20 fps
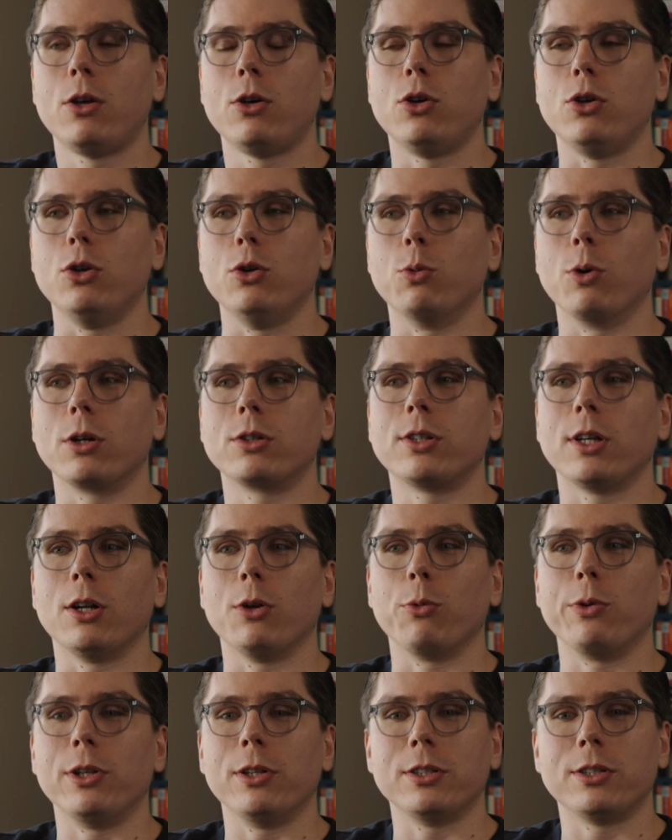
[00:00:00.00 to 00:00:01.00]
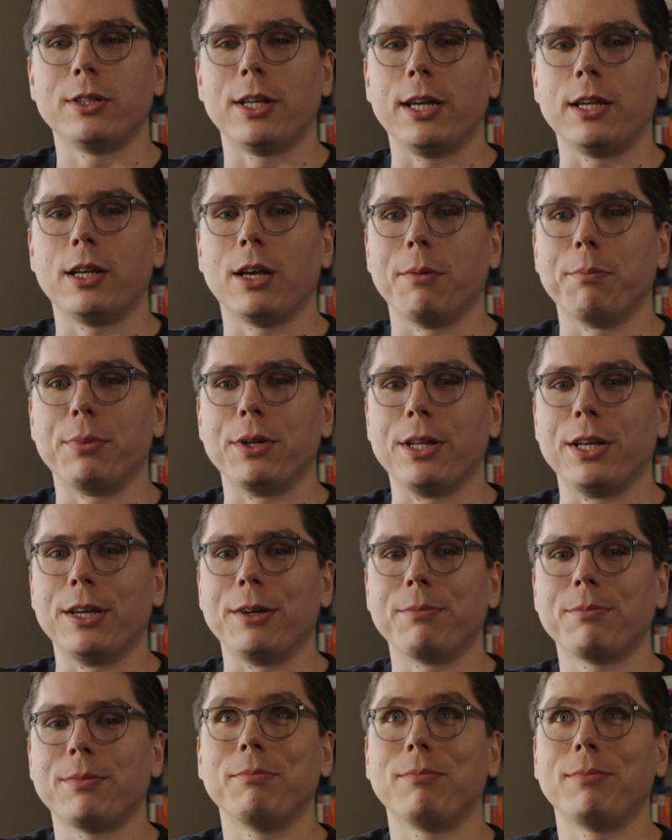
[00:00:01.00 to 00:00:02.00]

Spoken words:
who works at a real estate company.